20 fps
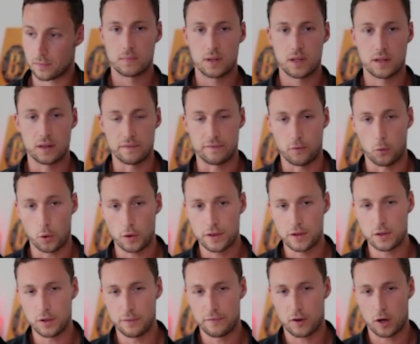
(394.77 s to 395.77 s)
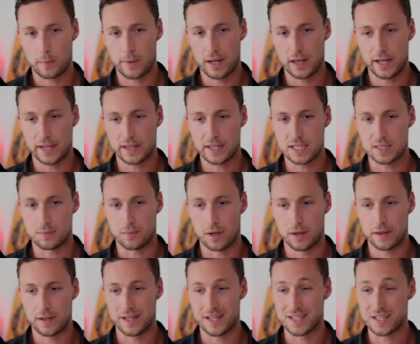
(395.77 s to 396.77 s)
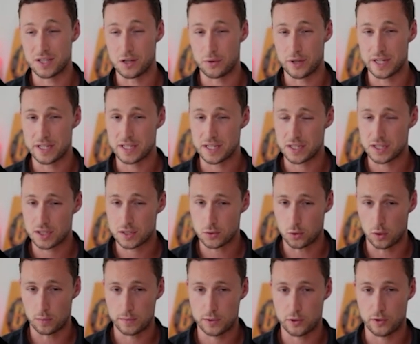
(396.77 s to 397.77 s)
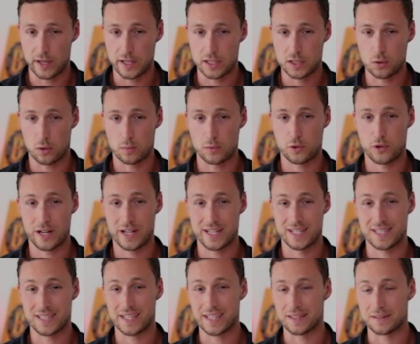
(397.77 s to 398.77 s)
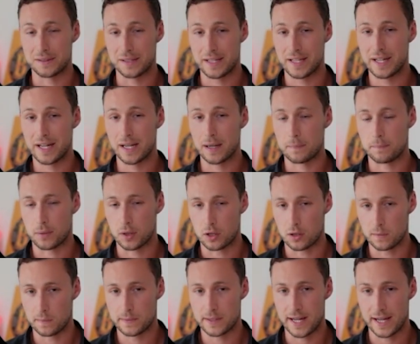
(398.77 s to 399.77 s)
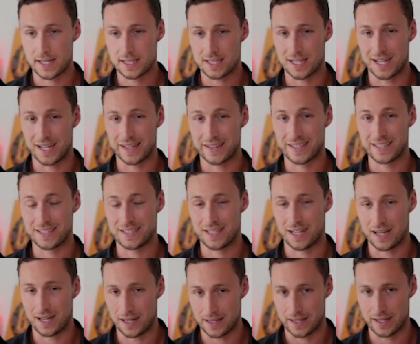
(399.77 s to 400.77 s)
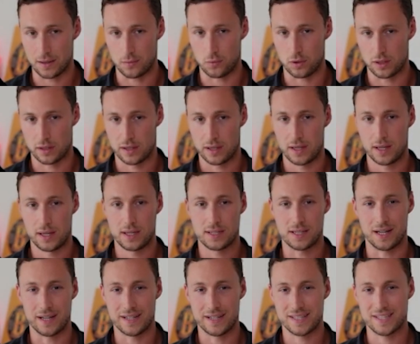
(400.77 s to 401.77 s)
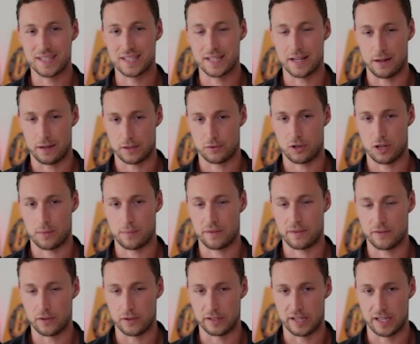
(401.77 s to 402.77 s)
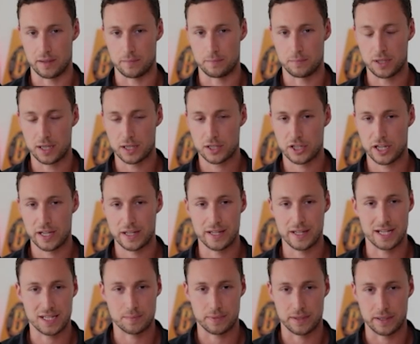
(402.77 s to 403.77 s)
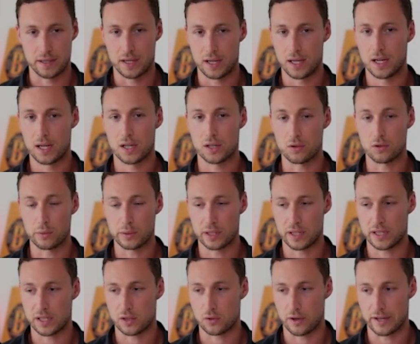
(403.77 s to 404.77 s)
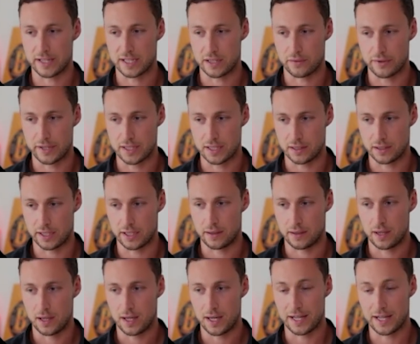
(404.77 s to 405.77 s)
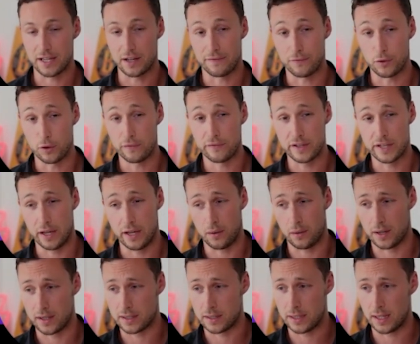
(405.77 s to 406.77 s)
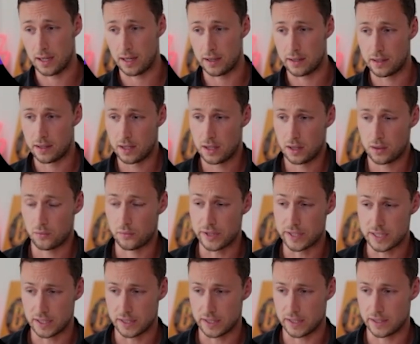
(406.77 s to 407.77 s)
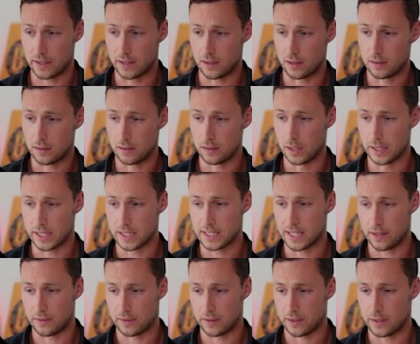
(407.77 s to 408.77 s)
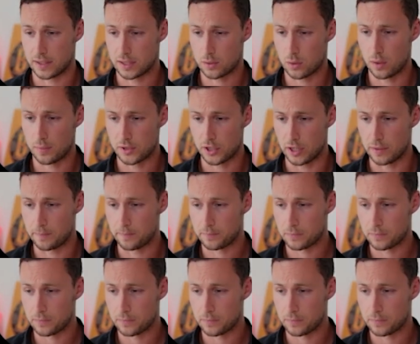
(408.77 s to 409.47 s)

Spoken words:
The fourth yield farm I like this month is known as StormTrade. StormTrade is the leading perp dex on the TON network. TON is the Telegram affiliated blockchain that's been growing like crazy recently. I did a full video on TON recently that I'll link down in the description.